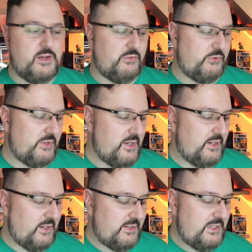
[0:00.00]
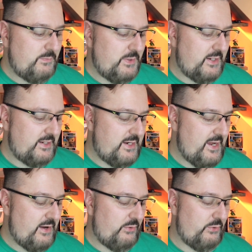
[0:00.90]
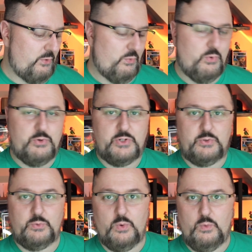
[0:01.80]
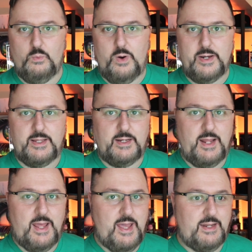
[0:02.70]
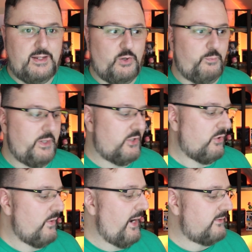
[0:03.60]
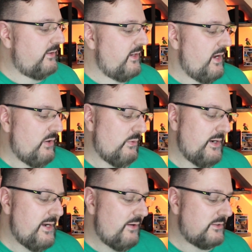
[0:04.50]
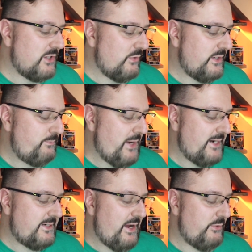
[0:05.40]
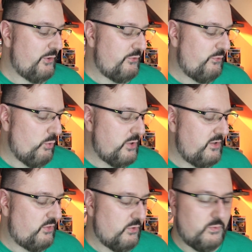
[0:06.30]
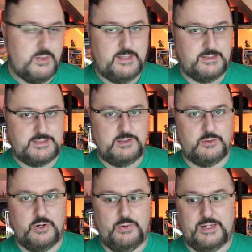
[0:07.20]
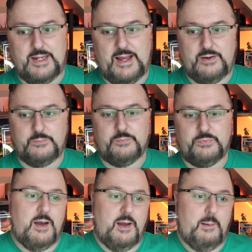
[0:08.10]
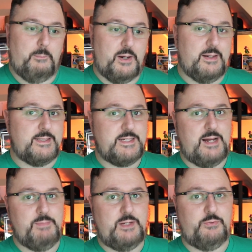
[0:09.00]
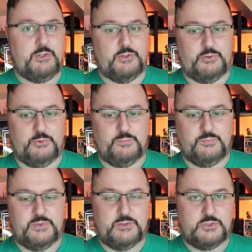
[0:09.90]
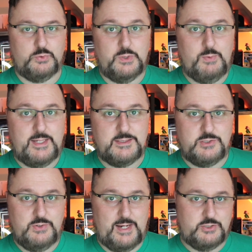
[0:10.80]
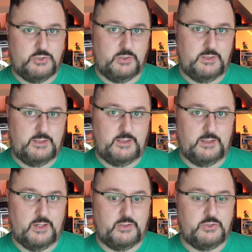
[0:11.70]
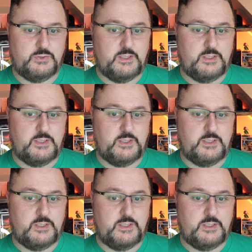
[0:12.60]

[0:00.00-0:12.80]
So you got to keep it down where you want it and it'll be correct. Right now it's already back down to 43 and still going down. But it's not made for you to hold. There's 3 ways to actually use it.